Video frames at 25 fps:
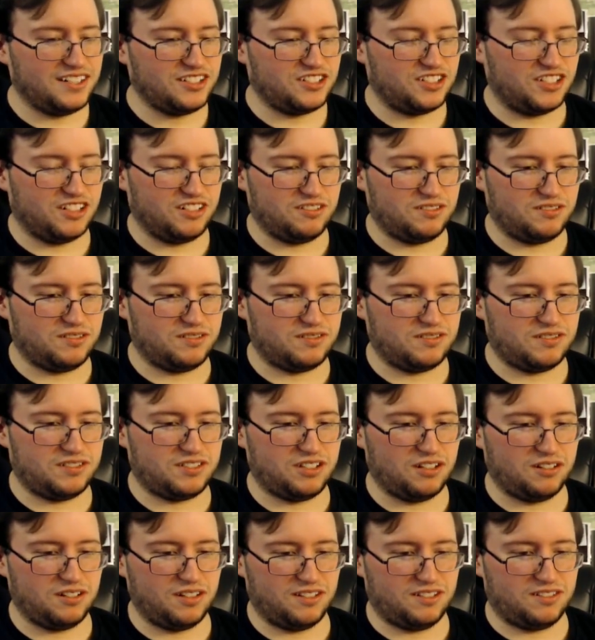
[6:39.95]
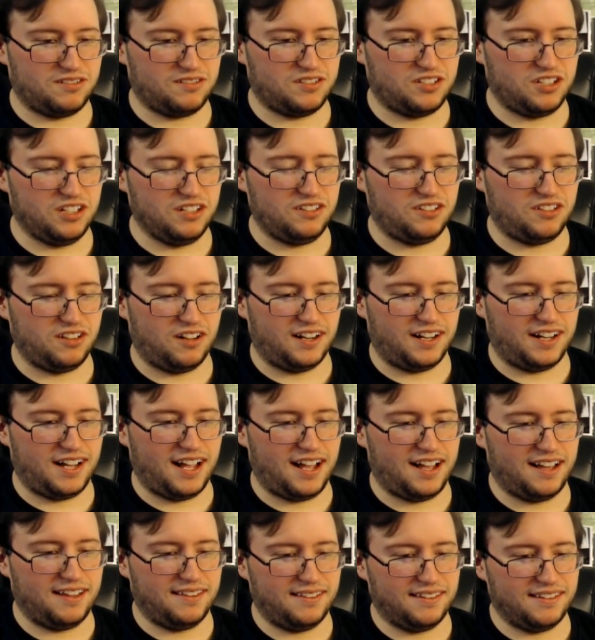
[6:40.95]
Should show this jigsaw
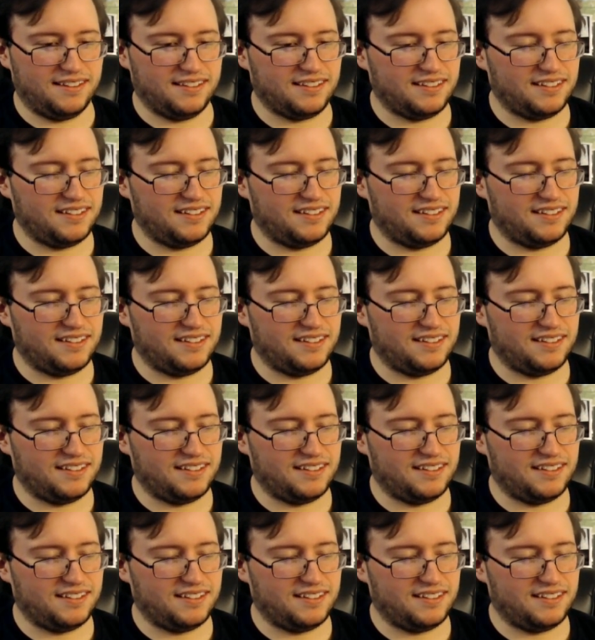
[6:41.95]
guy this.